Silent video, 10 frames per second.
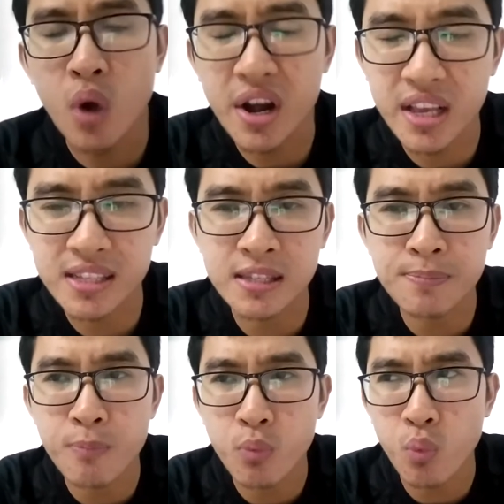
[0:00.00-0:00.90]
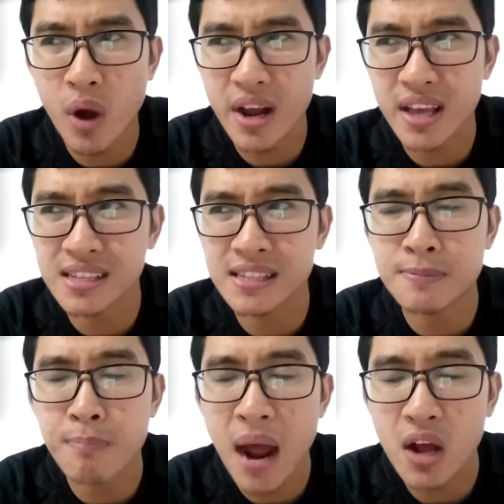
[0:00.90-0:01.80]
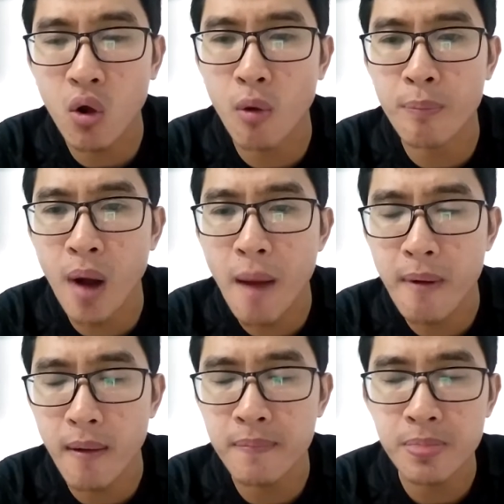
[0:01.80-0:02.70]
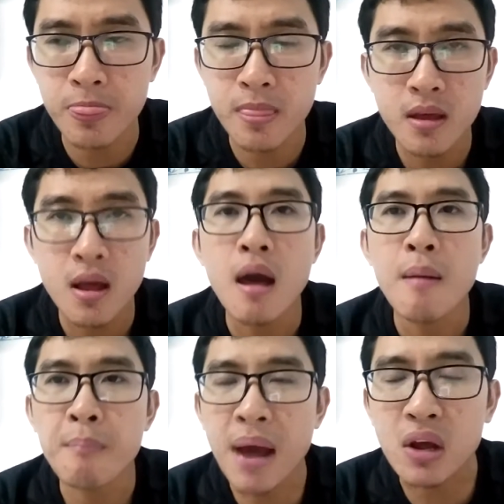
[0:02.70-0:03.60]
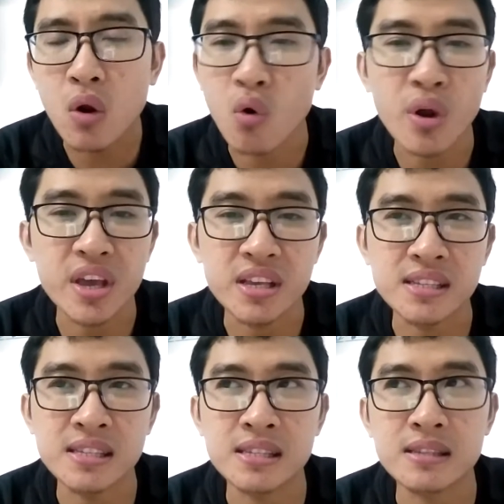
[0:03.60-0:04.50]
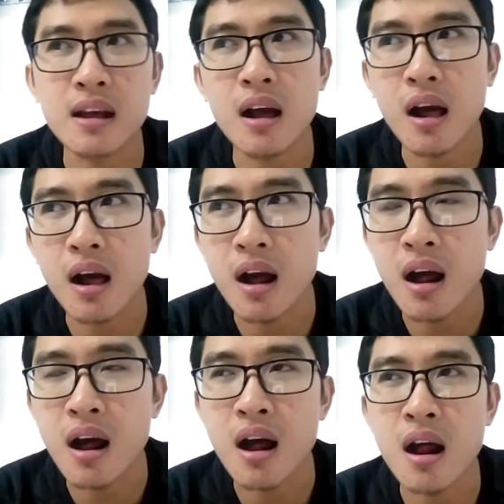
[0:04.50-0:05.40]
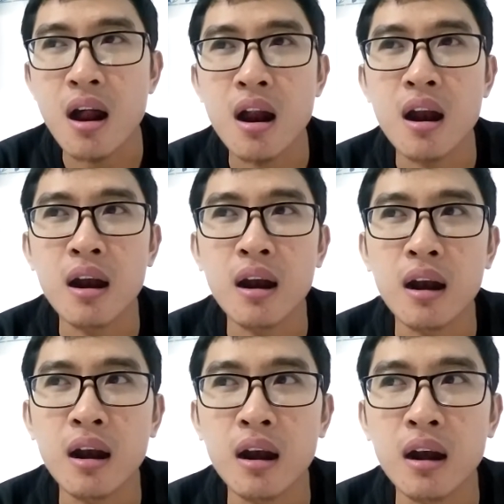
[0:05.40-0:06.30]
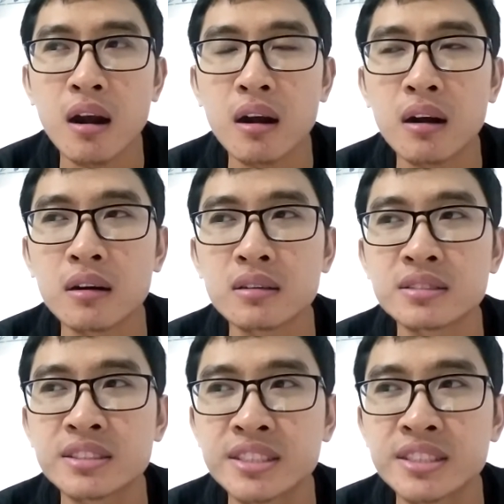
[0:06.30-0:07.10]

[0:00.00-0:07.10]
What is what is Michael's problem? Michael is uh,